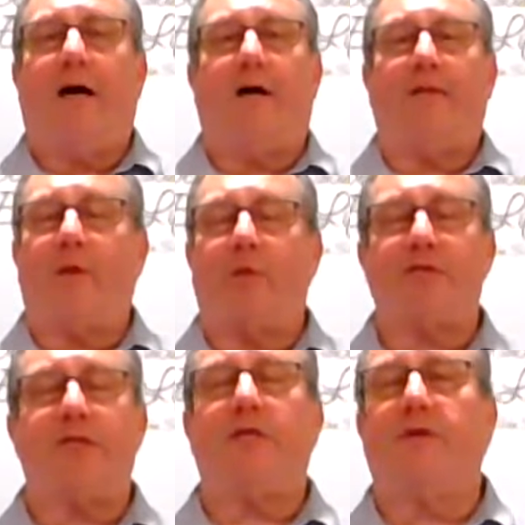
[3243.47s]
Uh, they were
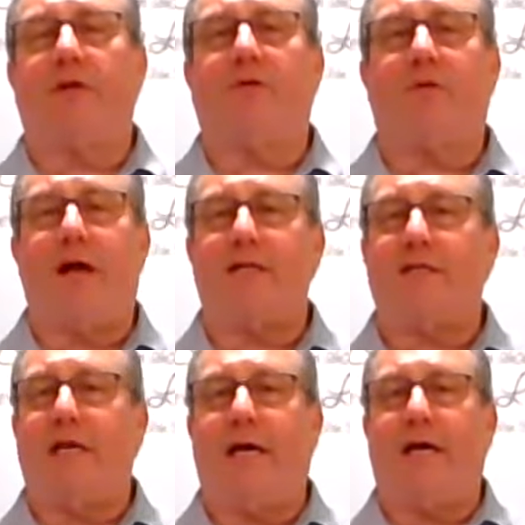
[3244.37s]
sealed in
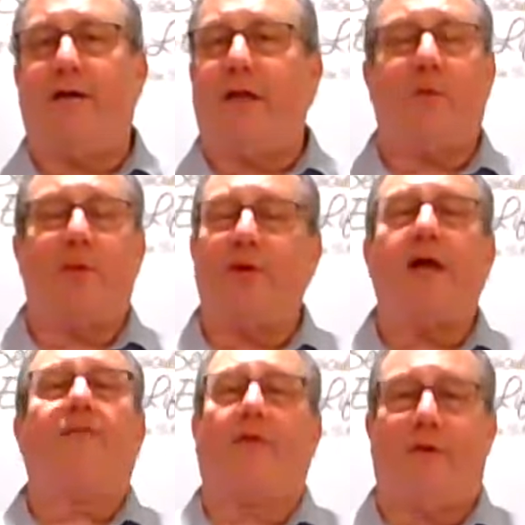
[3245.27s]
Christ, and they would
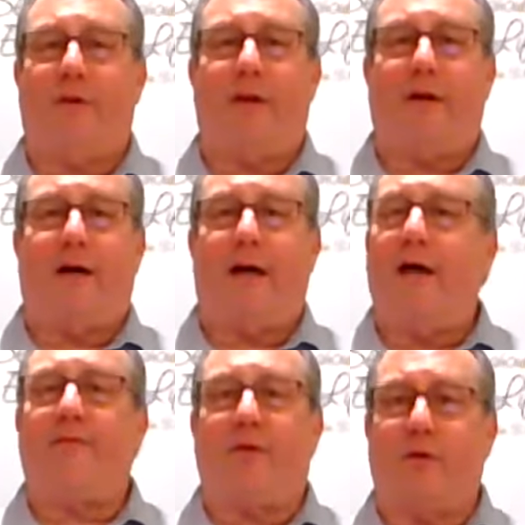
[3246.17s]
never, uh,
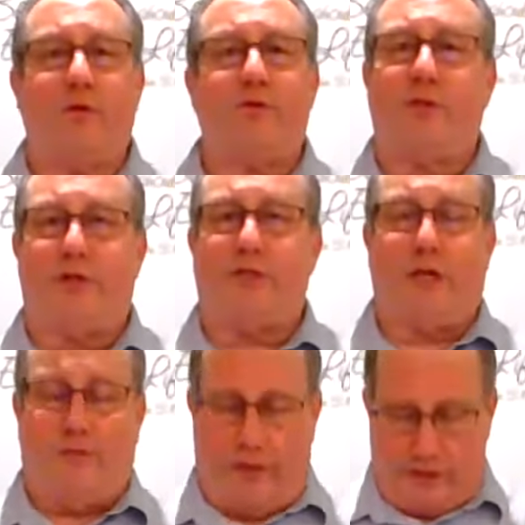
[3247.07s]
ever lose their
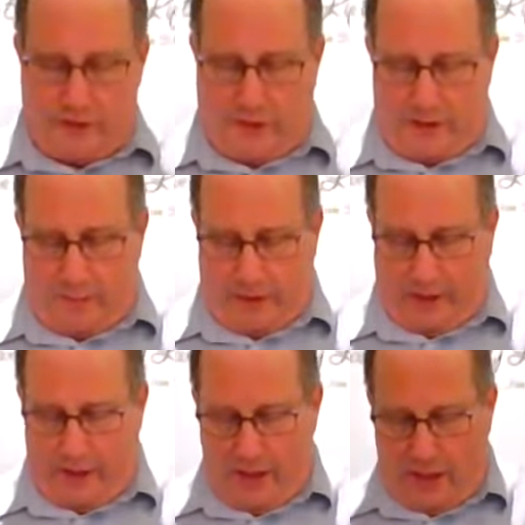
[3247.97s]
salvation and
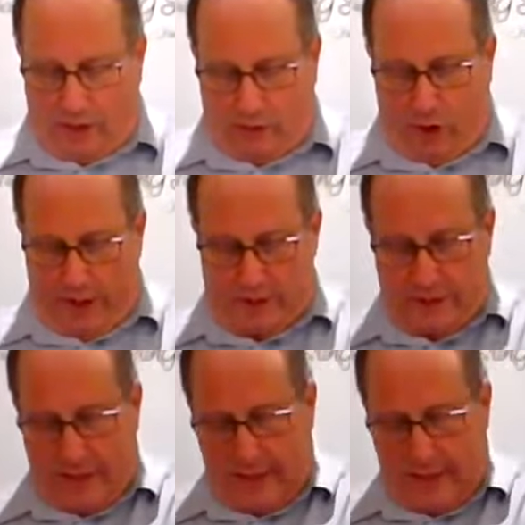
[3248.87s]
be lost.